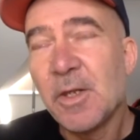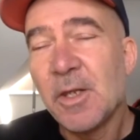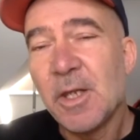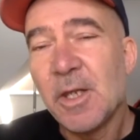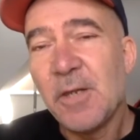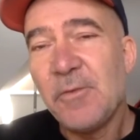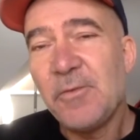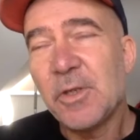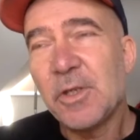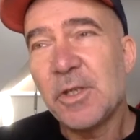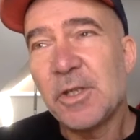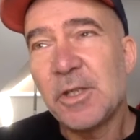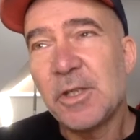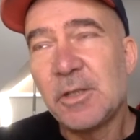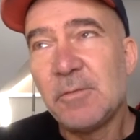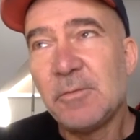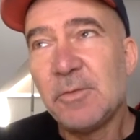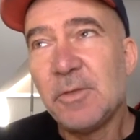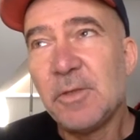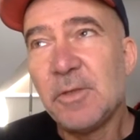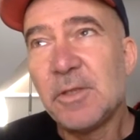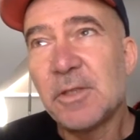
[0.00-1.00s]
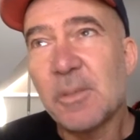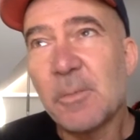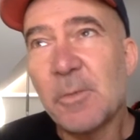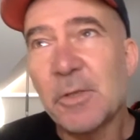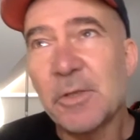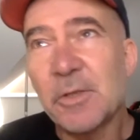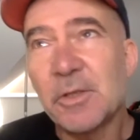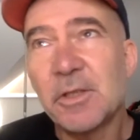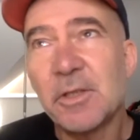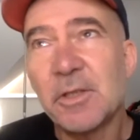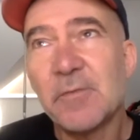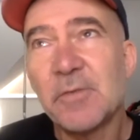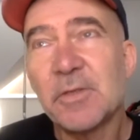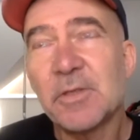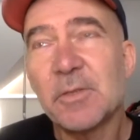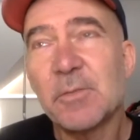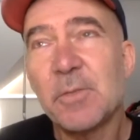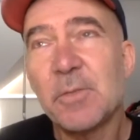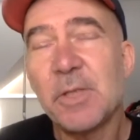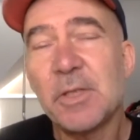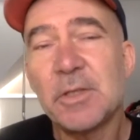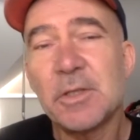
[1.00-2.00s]
if someone could give us a
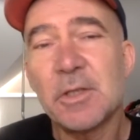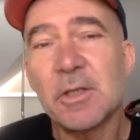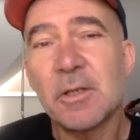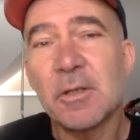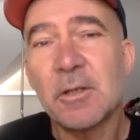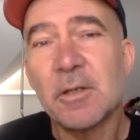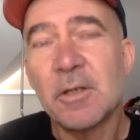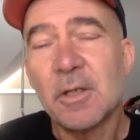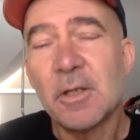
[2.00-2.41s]
picture